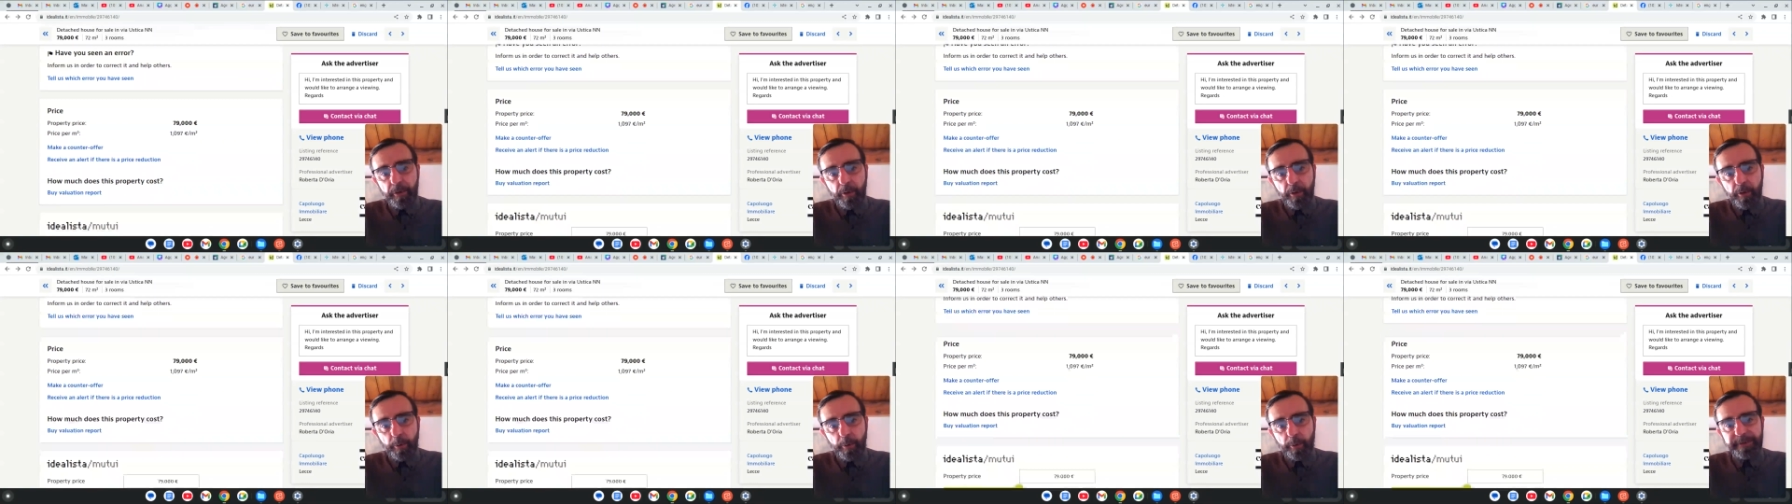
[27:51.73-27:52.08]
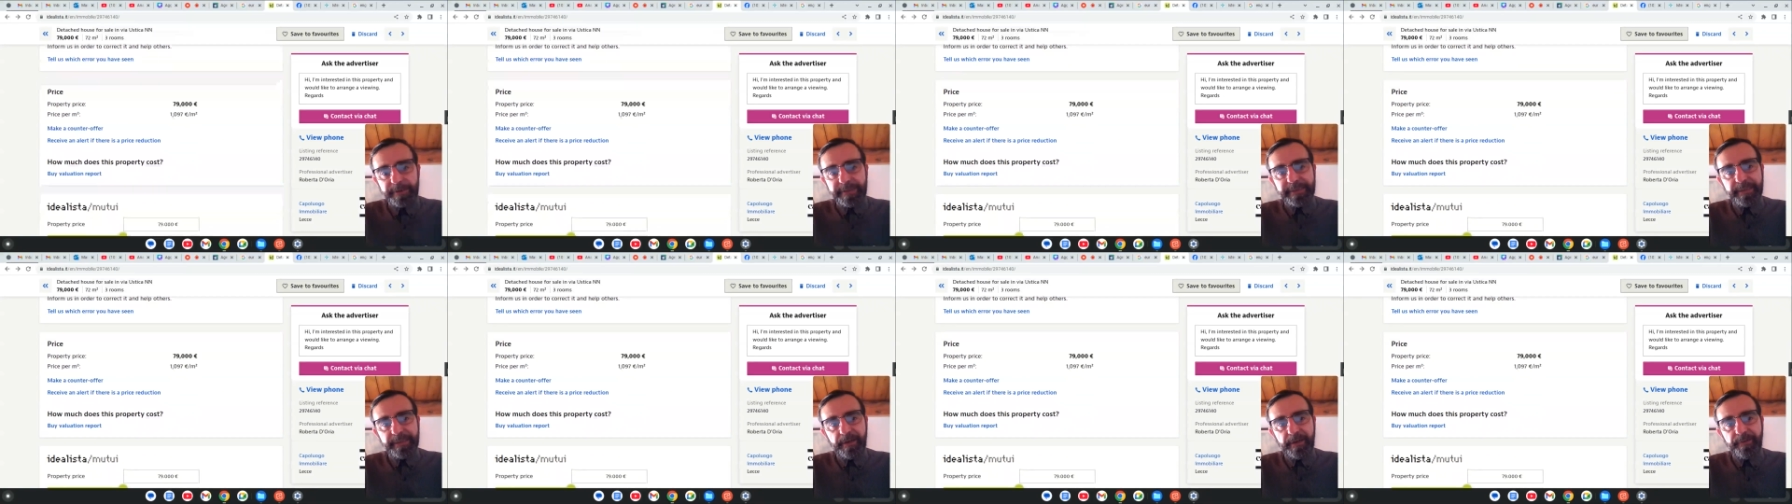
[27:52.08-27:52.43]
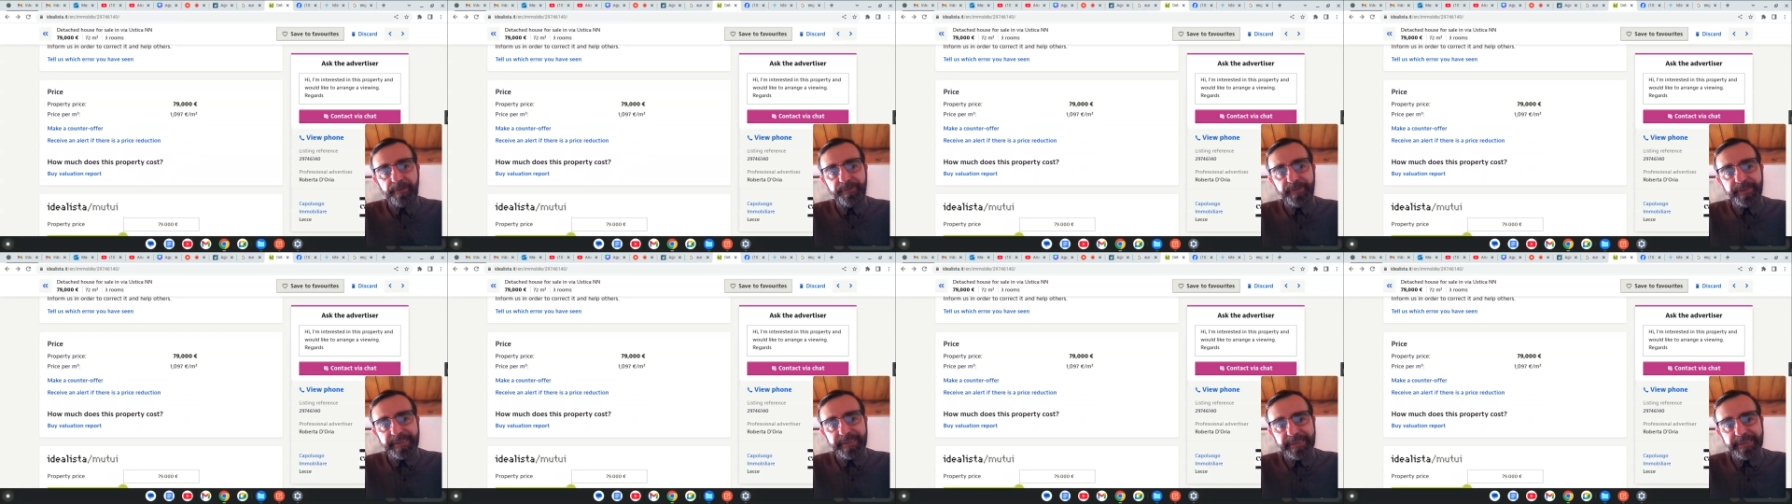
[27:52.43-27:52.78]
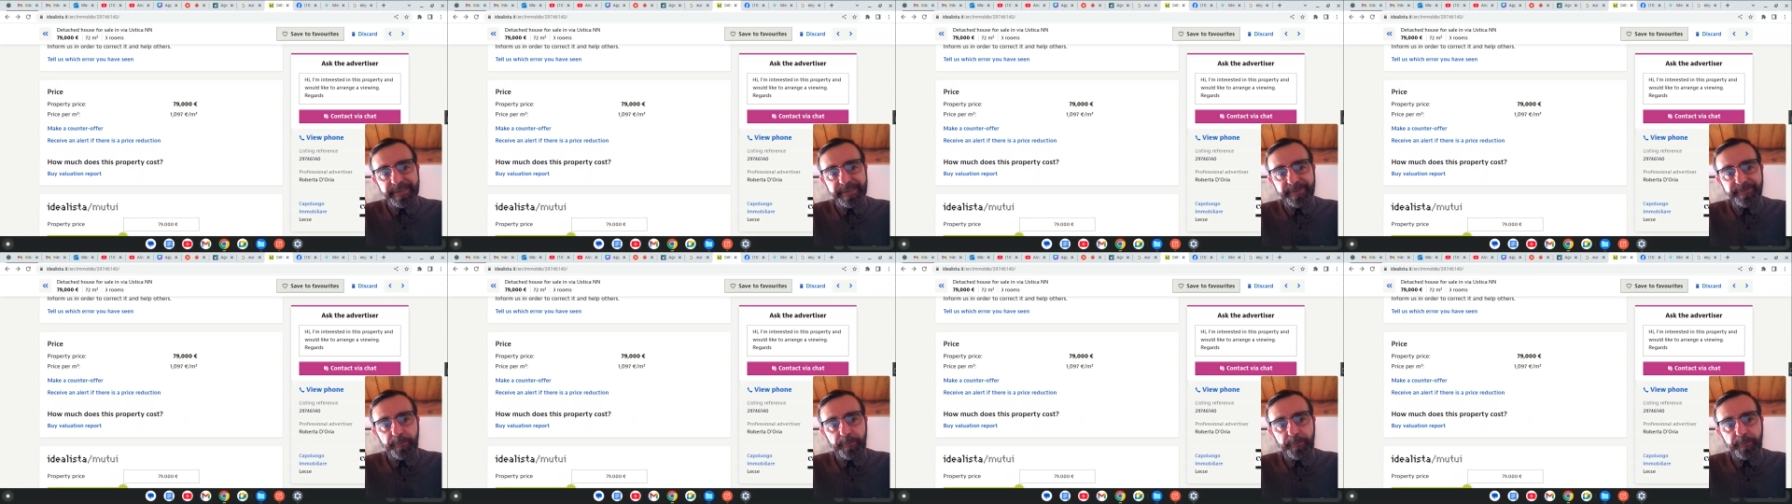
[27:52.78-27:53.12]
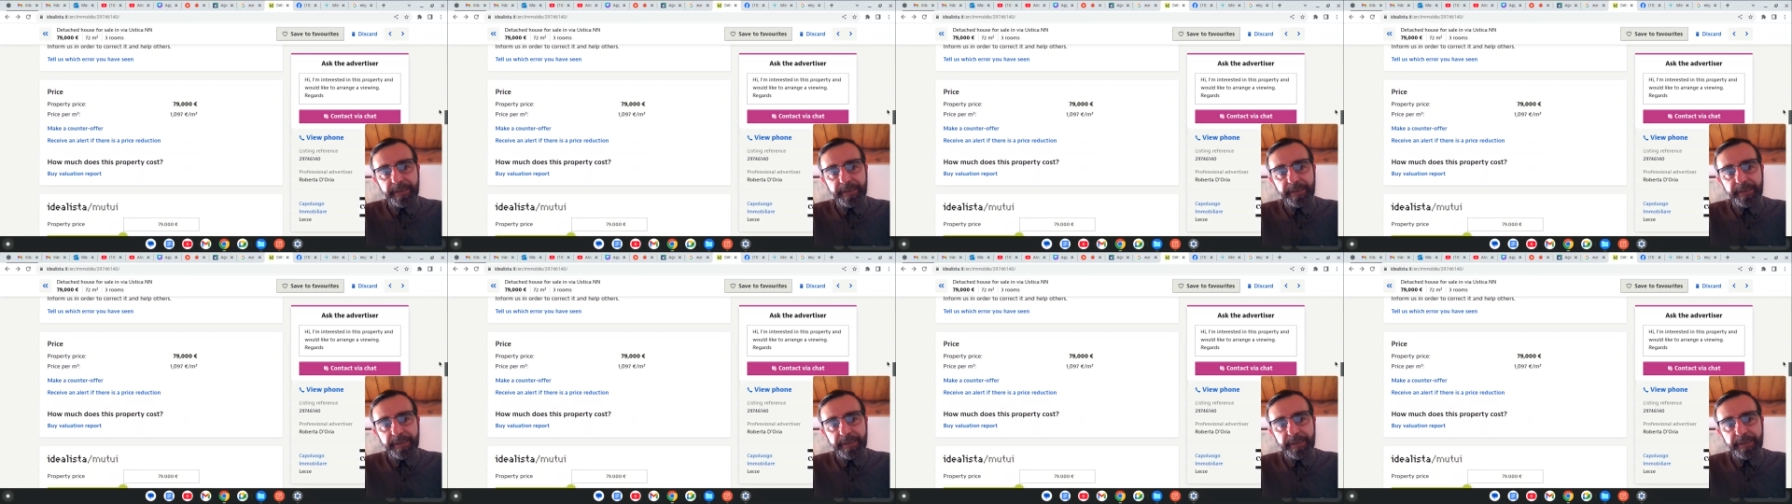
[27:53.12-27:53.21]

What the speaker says: or services, for